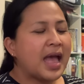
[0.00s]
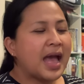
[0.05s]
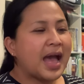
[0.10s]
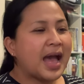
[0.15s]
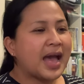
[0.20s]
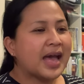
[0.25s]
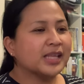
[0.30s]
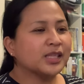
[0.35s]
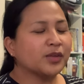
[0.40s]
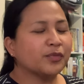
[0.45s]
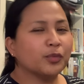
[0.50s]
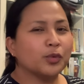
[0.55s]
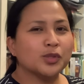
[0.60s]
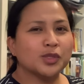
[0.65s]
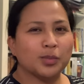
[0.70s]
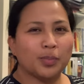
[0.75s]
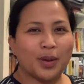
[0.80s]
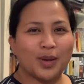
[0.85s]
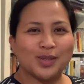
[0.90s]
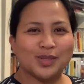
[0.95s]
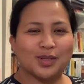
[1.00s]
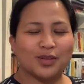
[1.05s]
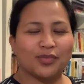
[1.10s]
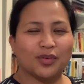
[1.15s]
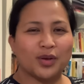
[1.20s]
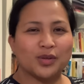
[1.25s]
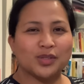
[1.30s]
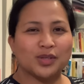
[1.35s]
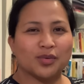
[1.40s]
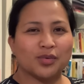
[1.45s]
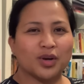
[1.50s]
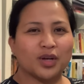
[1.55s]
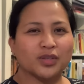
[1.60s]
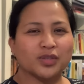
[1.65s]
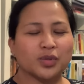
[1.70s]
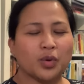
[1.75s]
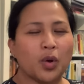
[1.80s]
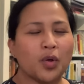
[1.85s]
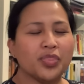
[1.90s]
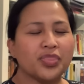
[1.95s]
And I've also posted photographs
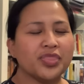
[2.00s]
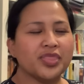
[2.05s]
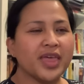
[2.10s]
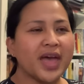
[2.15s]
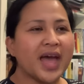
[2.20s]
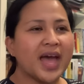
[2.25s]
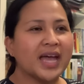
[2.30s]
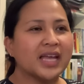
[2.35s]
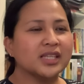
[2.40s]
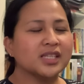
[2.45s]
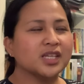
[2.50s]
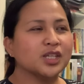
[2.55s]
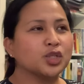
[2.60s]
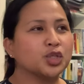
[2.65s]
on that.